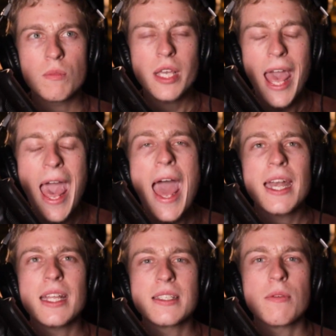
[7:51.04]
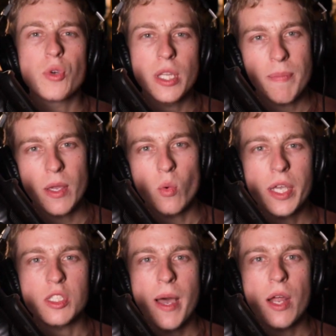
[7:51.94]
CAD is a really big
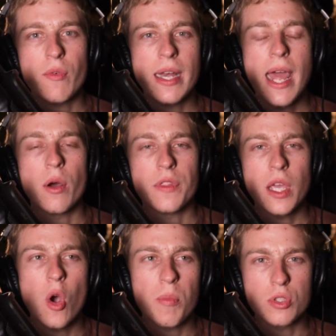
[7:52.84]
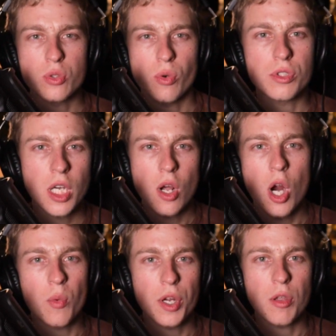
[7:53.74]
weak spot right now in the open source kind of
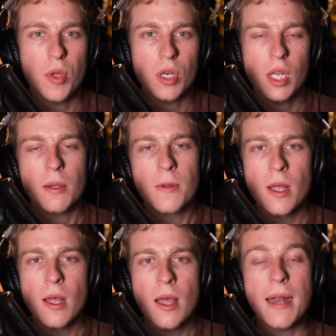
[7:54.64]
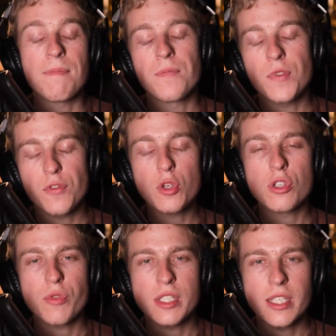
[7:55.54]
hardware community. And
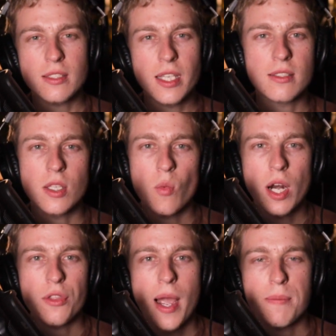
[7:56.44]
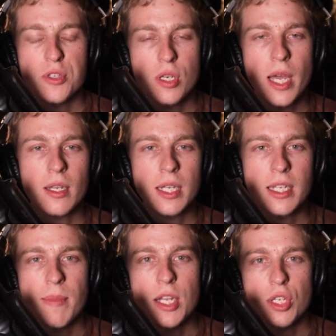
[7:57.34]
Fusion 360 is the one other option I
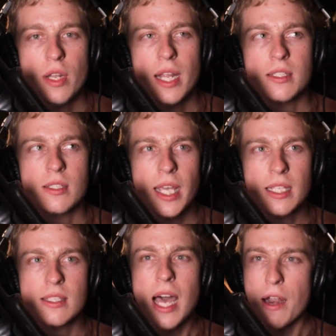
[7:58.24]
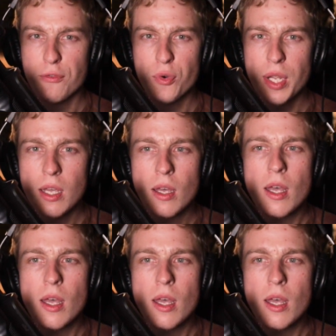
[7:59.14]
didn't mention. It's not free,